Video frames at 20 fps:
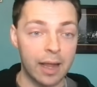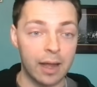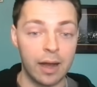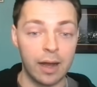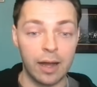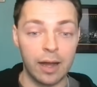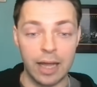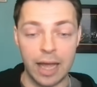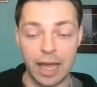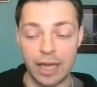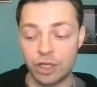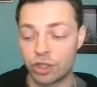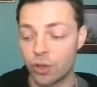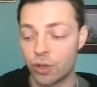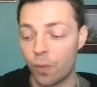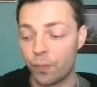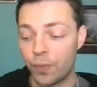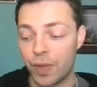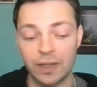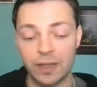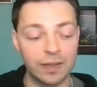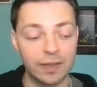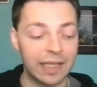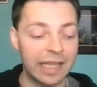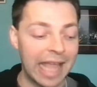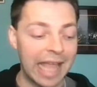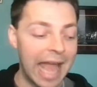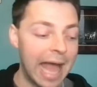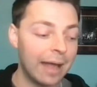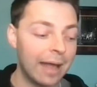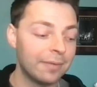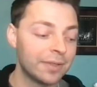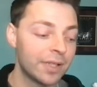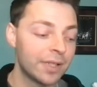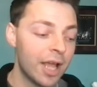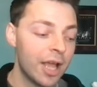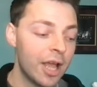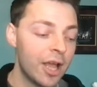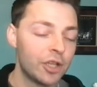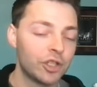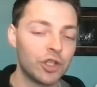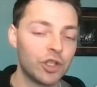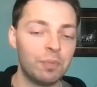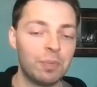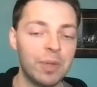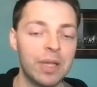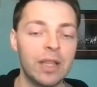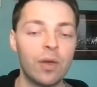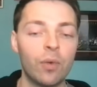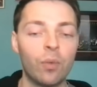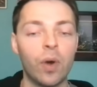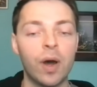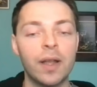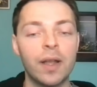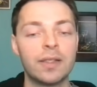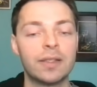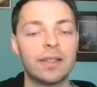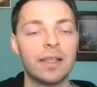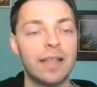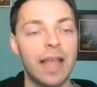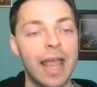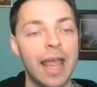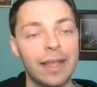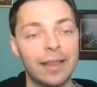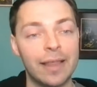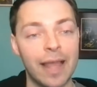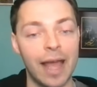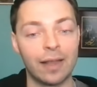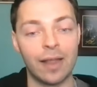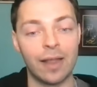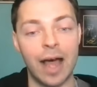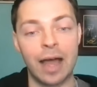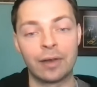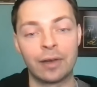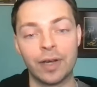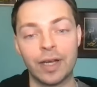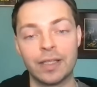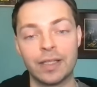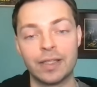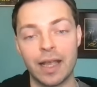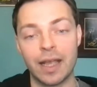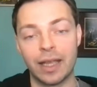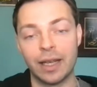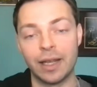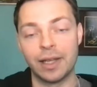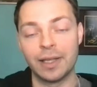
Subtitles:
I just don't think that the Cavs should be the ones to take that lottery ticket.